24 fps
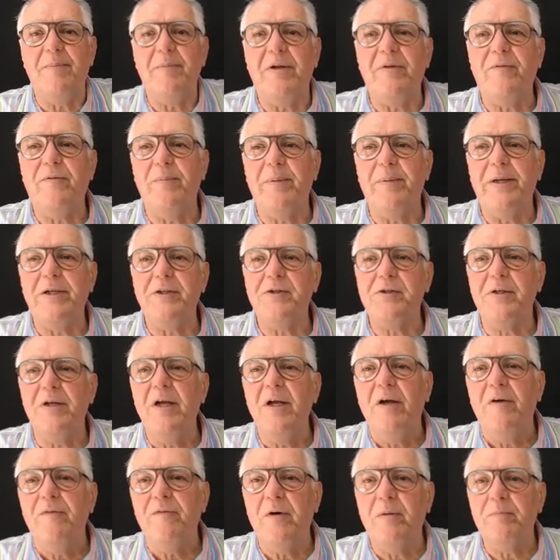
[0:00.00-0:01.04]
information
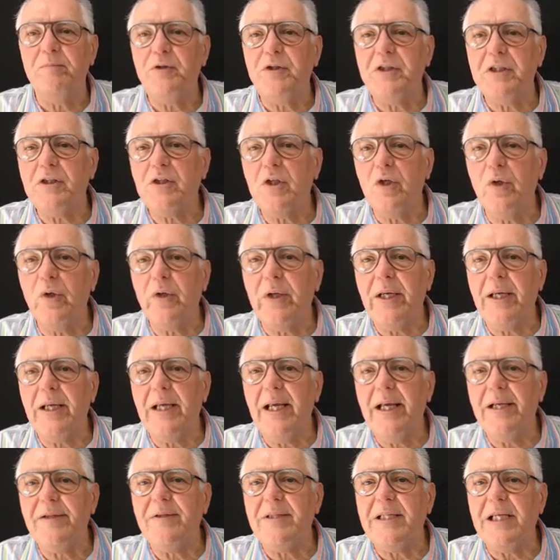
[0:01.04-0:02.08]
from just looking
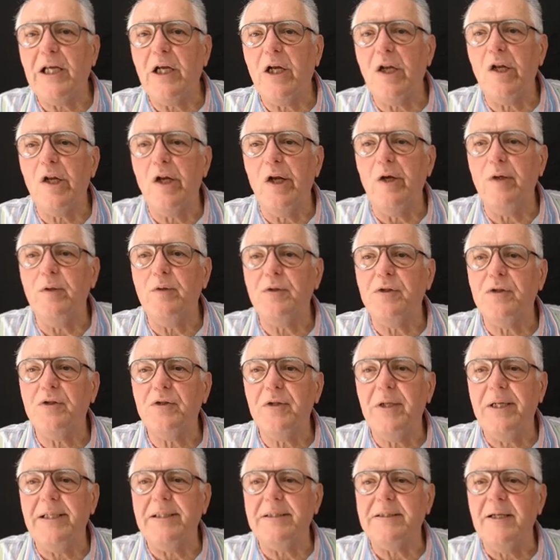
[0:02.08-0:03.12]
at the closed
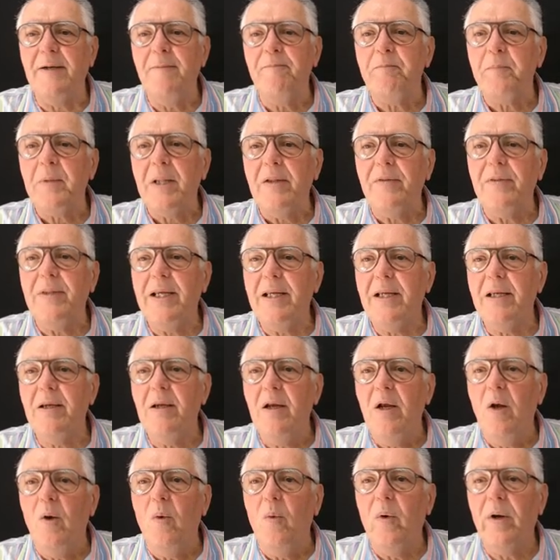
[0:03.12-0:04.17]
trades.
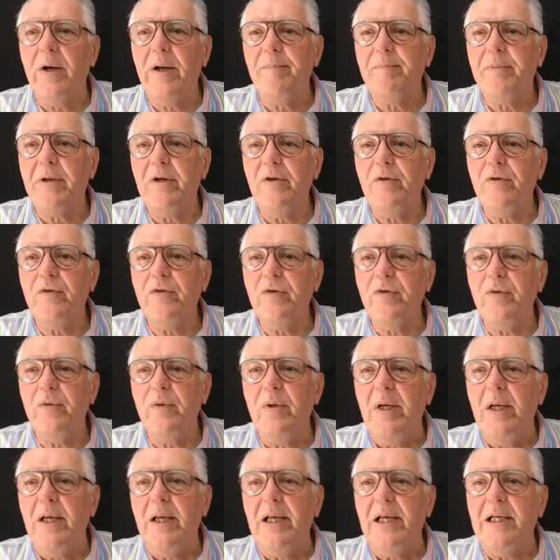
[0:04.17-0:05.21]
Then what I'm going to do
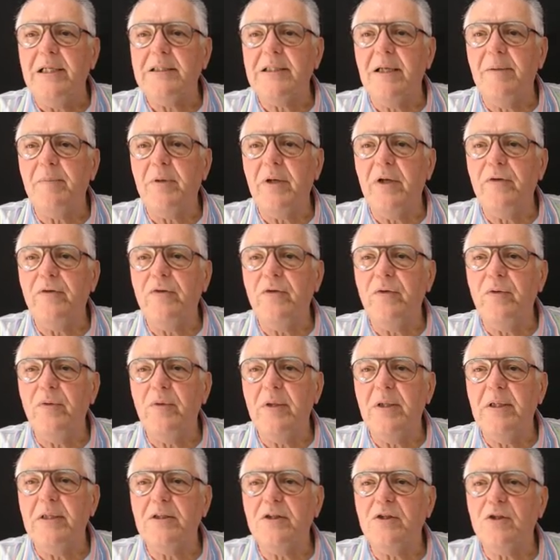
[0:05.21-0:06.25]
is I'm going
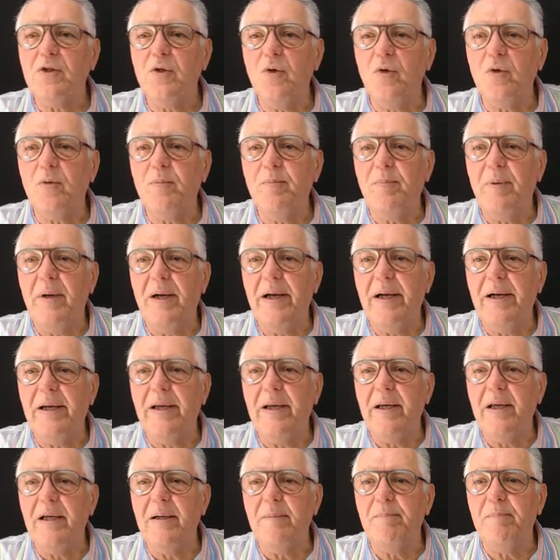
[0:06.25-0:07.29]
to sort
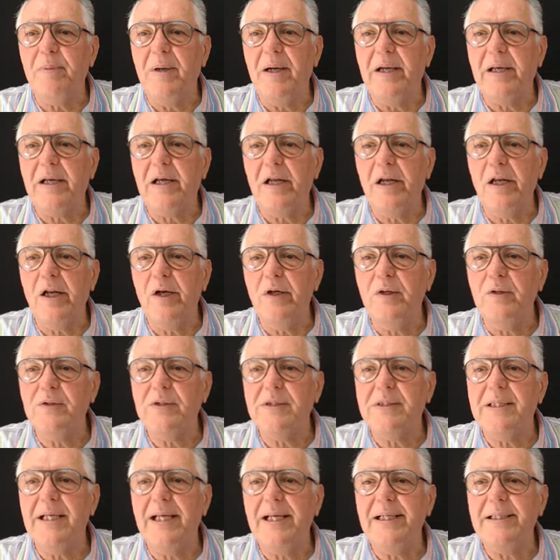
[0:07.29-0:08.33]
by by
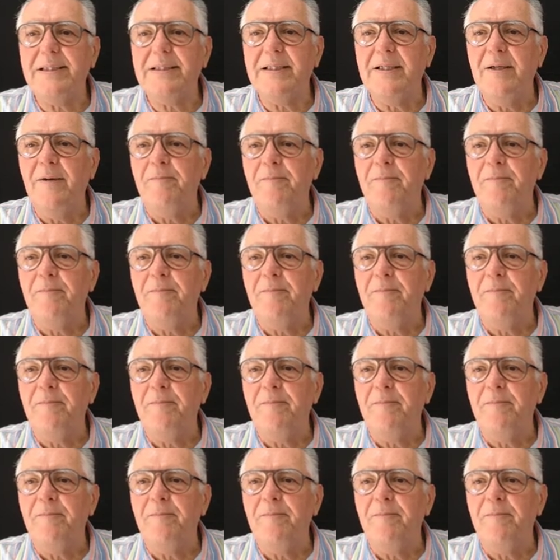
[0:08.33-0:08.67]
close date,